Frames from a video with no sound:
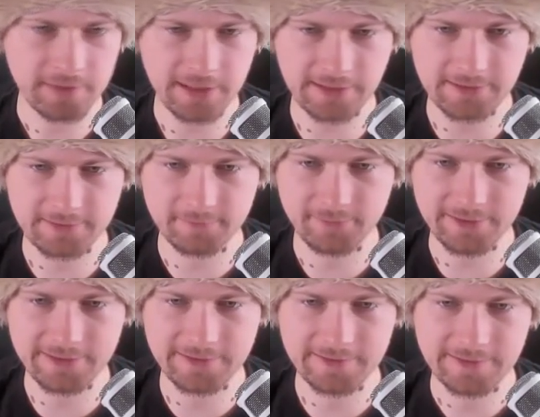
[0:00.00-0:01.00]
Yes,
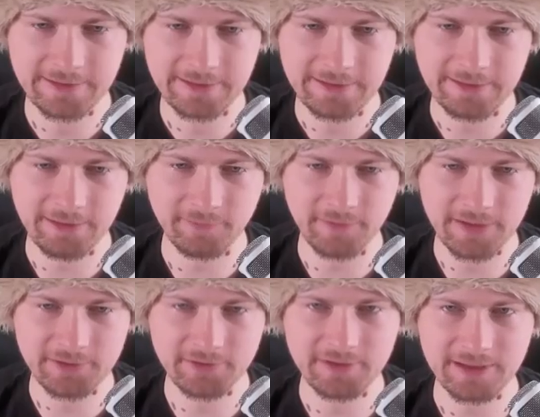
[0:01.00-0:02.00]
please. Now,
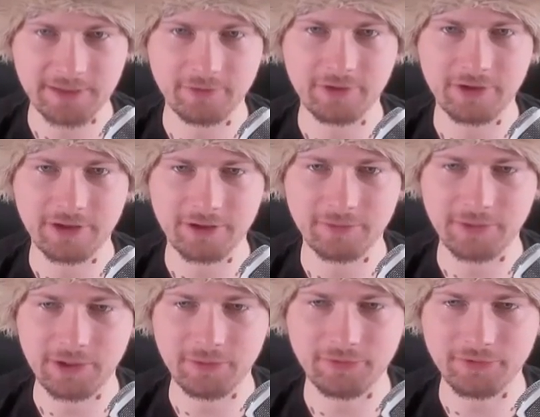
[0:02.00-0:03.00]
thanks to this, I'm gonna
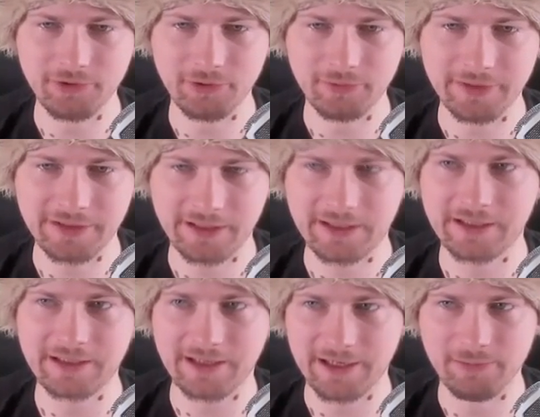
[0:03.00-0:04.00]
be able to, you know,
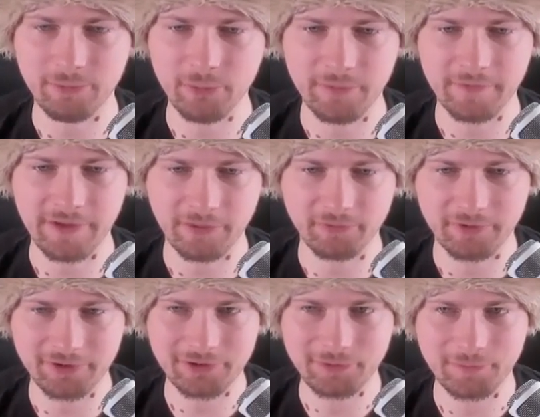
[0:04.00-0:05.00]
attack Kham without
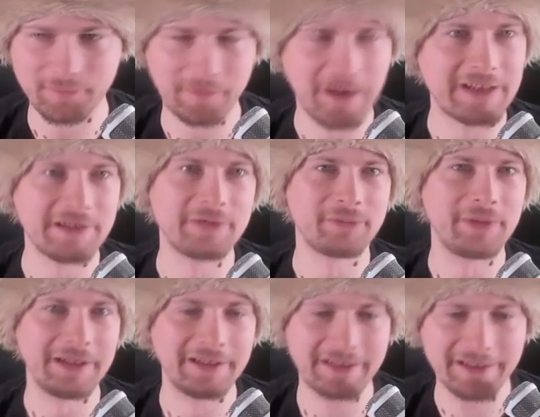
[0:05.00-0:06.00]
fighting Ming.